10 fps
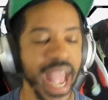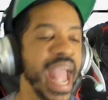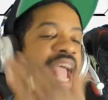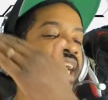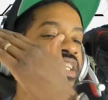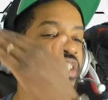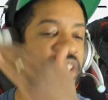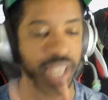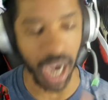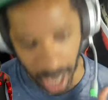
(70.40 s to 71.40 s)
is
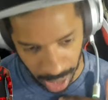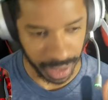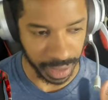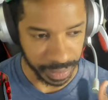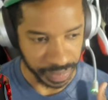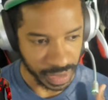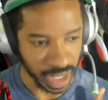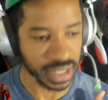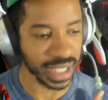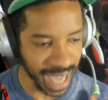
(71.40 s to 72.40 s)
done.
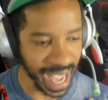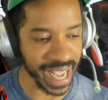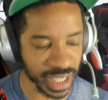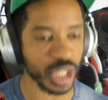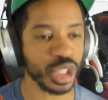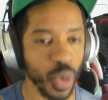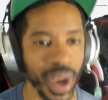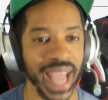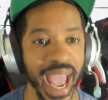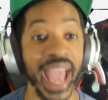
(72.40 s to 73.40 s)
Today is the
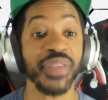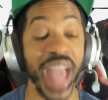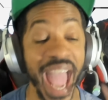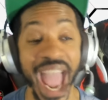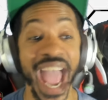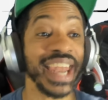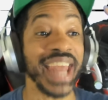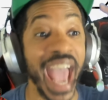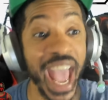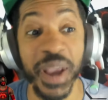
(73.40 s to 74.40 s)
28th, and
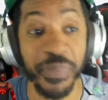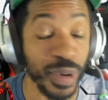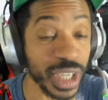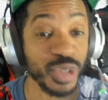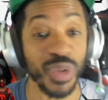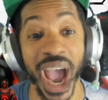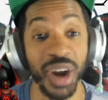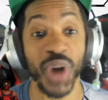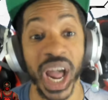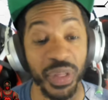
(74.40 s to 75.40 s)
April is right
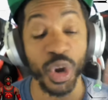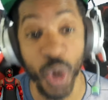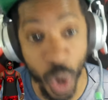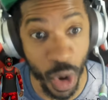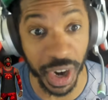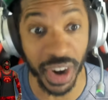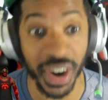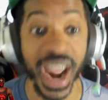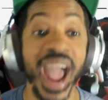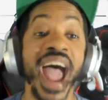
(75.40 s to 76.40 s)
around the corner.
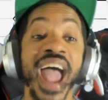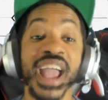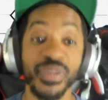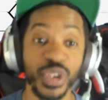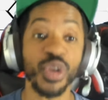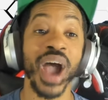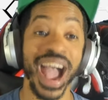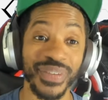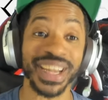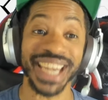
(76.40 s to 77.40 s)
If you
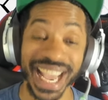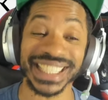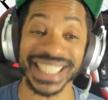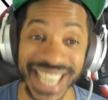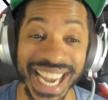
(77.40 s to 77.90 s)
have a next gen